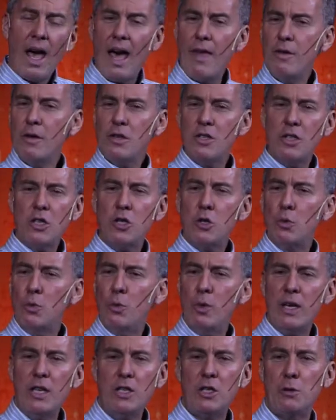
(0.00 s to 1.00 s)
And there's this
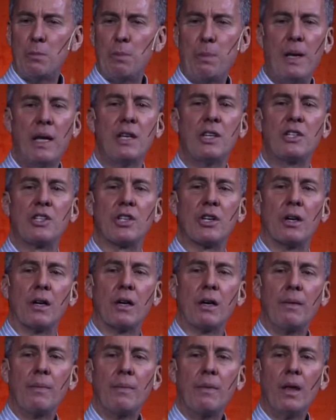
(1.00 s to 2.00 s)
rich
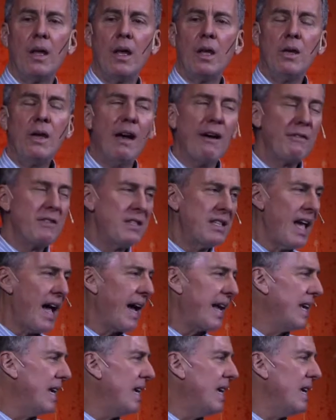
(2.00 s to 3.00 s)
picture. You have
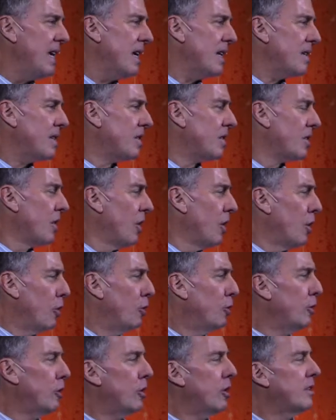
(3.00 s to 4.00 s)
Zacchaeus,
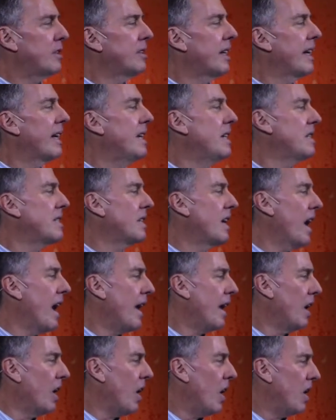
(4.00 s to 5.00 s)
who looks like he's
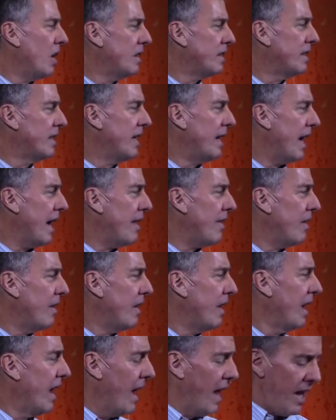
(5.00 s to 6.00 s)
got it all
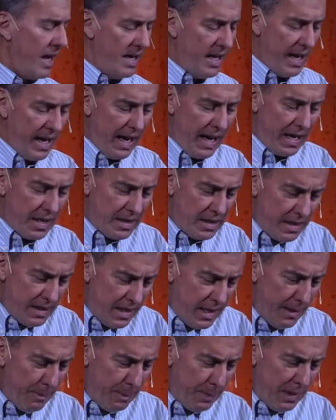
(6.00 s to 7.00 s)
together and yet has
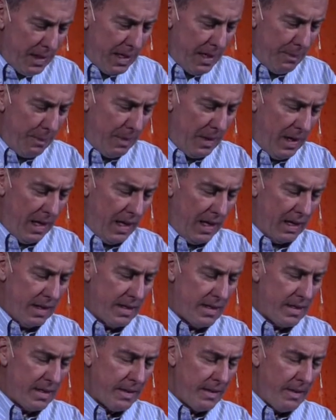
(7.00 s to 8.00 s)
deep, deep
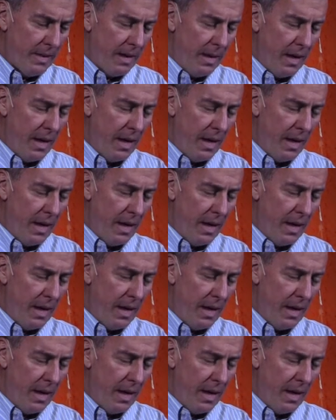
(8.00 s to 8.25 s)
needs.